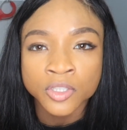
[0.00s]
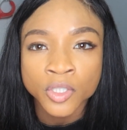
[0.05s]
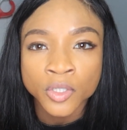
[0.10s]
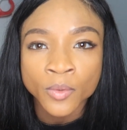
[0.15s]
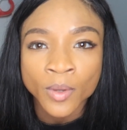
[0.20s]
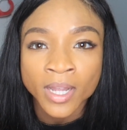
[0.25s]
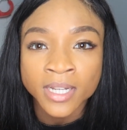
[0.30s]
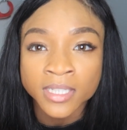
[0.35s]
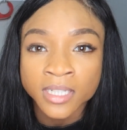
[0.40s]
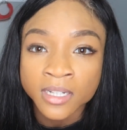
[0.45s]

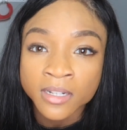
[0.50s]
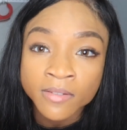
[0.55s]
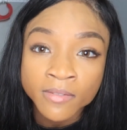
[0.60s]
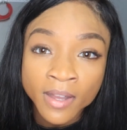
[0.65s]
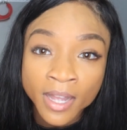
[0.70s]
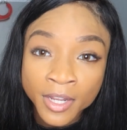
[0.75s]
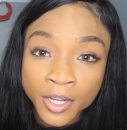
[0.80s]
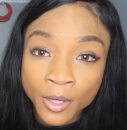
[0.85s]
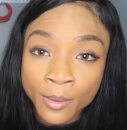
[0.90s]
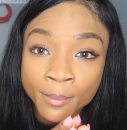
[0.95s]
to
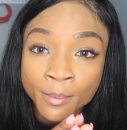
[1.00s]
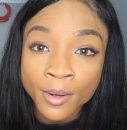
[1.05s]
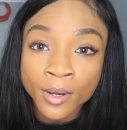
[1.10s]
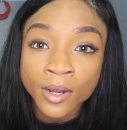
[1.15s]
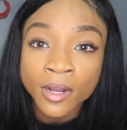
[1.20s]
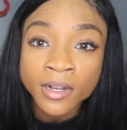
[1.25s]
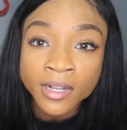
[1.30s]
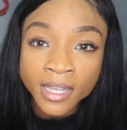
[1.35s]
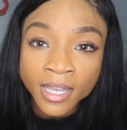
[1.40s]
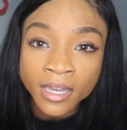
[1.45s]
identify your
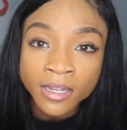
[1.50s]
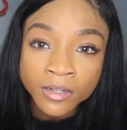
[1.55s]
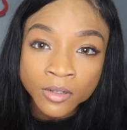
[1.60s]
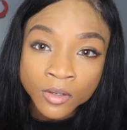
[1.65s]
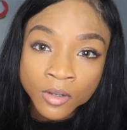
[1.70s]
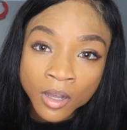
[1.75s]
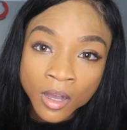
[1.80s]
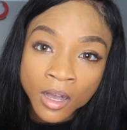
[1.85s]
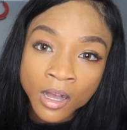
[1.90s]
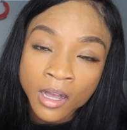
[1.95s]
per
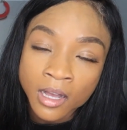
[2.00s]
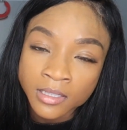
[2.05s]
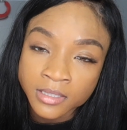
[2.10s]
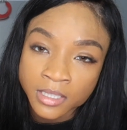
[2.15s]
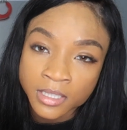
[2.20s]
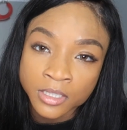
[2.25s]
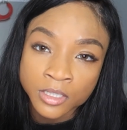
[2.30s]
candle cost,